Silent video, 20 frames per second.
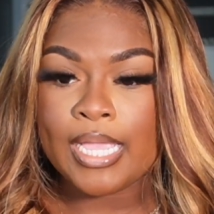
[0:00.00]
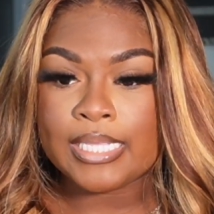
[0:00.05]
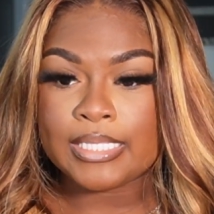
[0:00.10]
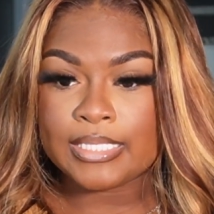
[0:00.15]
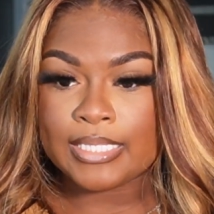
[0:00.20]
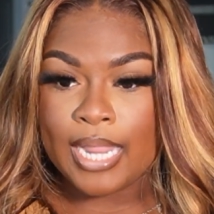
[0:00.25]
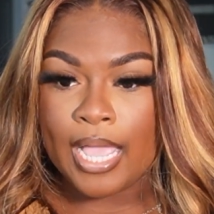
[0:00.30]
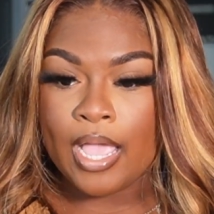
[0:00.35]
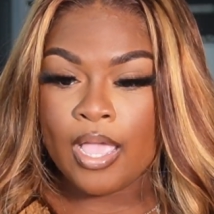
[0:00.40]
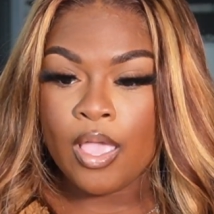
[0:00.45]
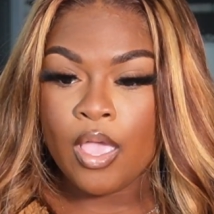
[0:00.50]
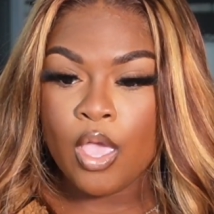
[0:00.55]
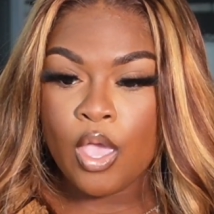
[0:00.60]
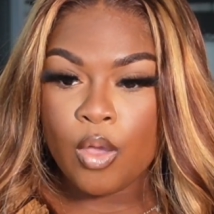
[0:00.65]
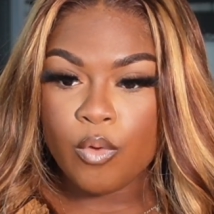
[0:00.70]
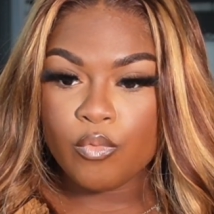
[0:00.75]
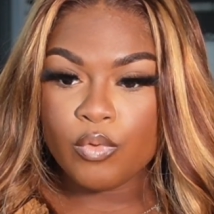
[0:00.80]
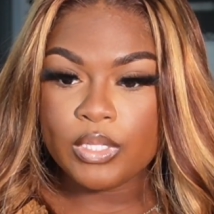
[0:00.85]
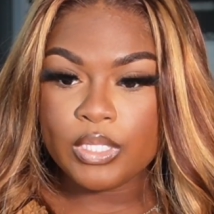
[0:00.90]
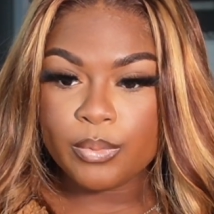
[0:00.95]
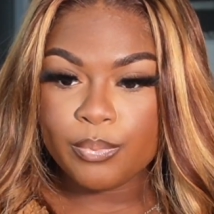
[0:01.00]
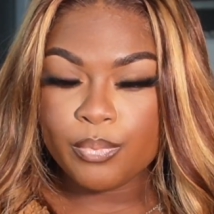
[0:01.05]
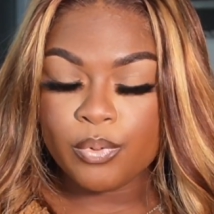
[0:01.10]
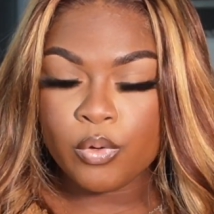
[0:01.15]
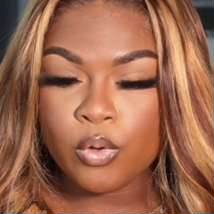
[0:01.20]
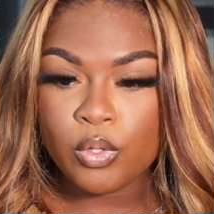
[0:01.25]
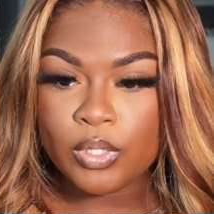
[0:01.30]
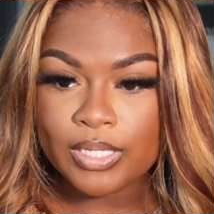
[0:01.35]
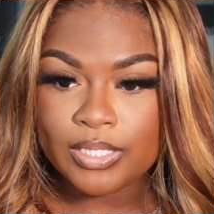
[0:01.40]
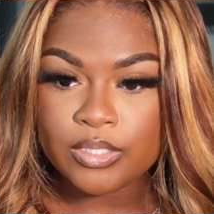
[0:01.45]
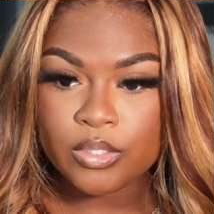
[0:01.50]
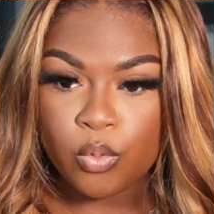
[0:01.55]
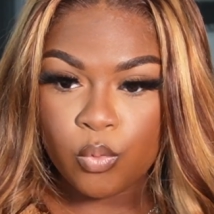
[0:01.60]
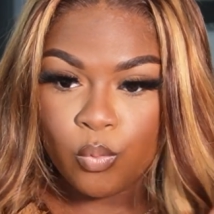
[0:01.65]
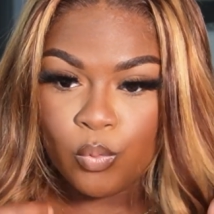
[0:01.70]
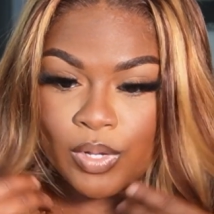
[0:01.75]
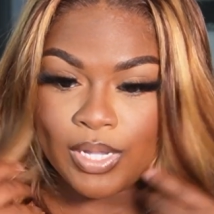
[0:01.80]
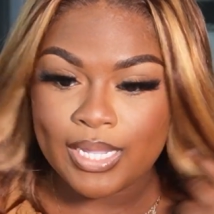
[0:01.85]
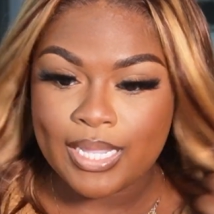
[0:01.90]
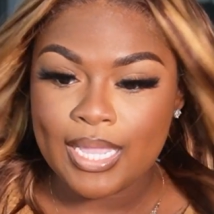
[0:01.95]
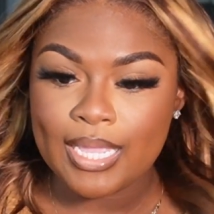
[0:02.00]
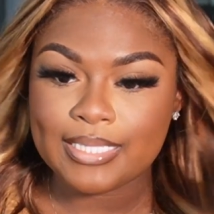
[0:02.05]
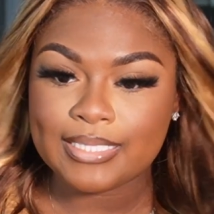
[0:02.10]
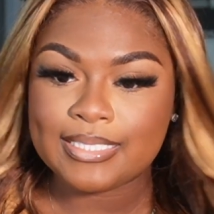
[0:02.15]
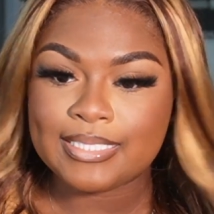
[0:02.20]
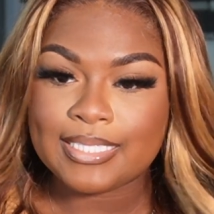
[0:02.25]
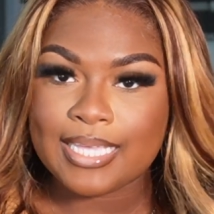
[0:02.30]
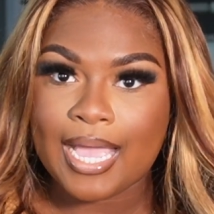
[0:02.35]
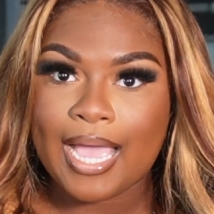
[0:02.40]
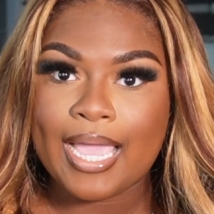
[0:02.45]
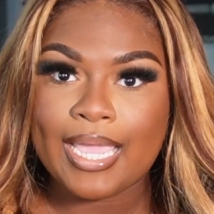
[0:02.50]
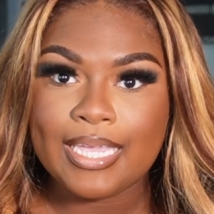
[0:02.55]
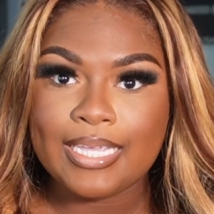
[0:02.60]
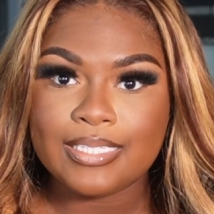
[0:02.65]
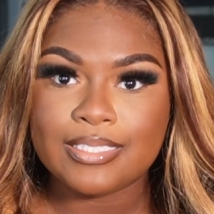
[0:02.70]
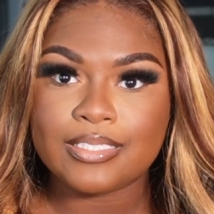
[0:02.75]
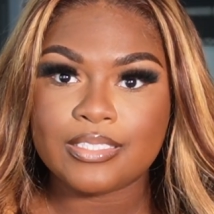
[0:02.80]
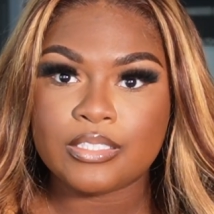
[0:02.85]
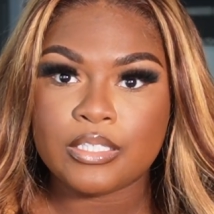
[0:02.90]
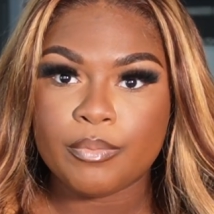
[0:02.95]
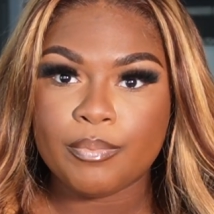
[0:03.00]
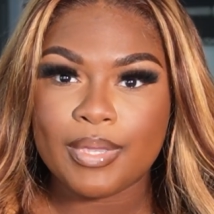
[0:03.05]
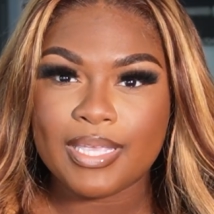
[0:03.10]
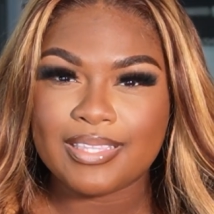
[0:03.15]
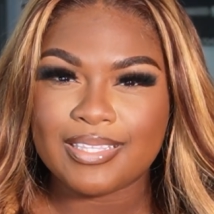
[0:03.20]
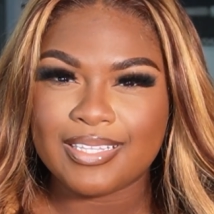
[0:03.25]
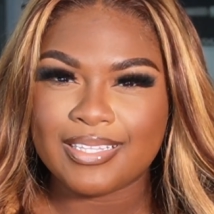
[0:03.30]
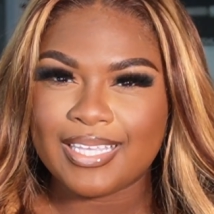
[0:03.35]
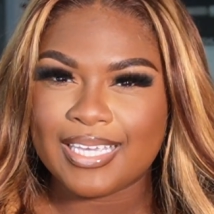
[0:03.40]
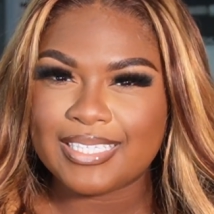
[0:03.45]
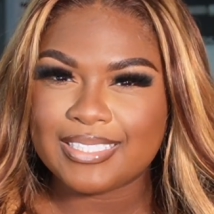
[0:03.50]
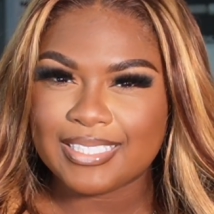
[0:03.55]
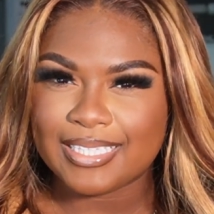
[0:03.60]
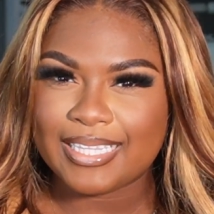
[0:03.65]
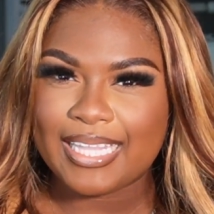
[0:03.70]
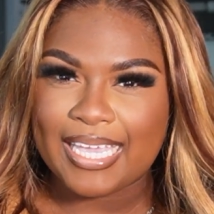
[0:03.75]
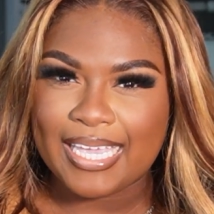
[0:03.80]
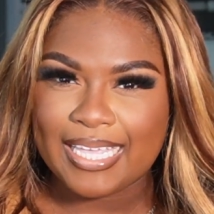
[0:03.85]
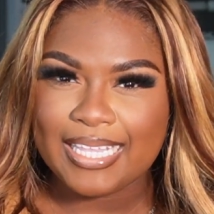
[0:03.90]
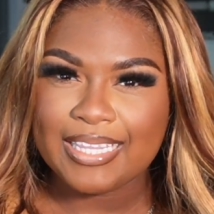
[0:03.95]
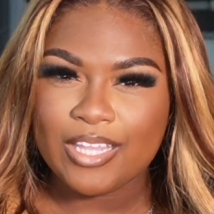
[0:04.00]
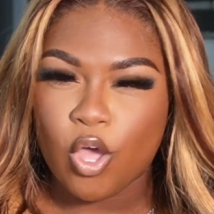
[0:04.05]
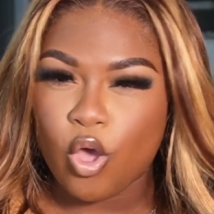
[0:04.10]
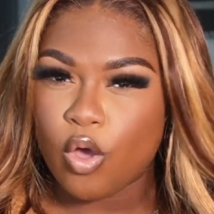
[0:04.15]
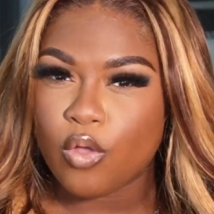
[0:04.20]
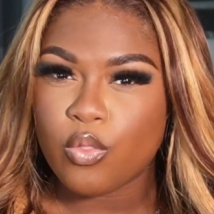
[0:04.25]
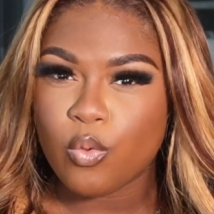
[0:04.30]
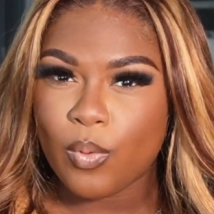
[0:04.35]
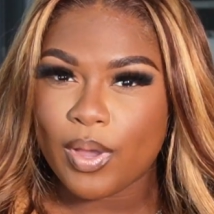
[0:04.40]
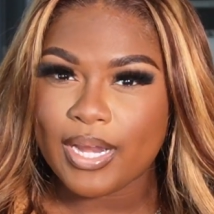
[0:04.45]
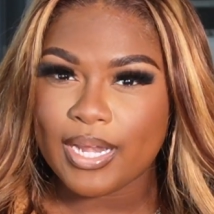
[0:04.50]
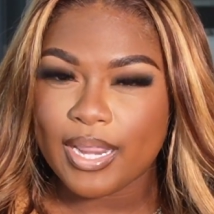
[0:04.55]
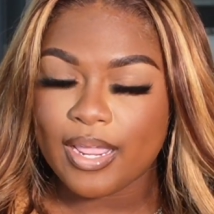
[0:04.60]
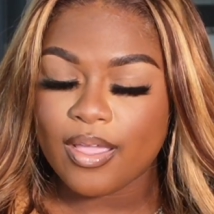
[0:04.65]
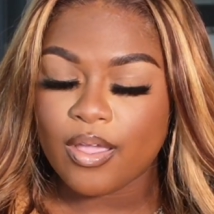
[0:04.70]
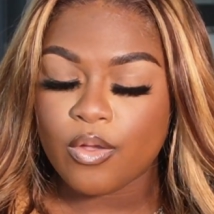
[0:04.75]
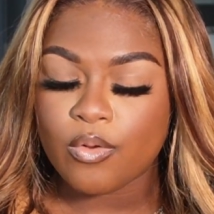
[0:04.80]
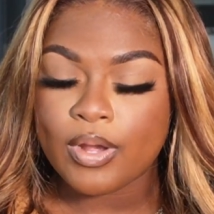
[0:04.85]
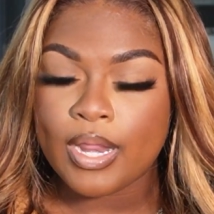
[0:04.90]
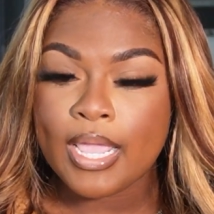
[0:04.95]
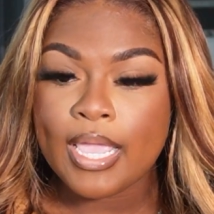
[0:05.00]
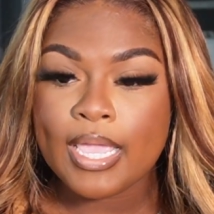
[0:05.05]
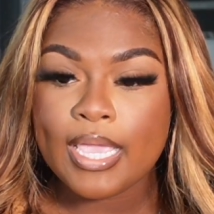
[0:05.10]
is not really pulling the wig tight to make the lace lay all the way down.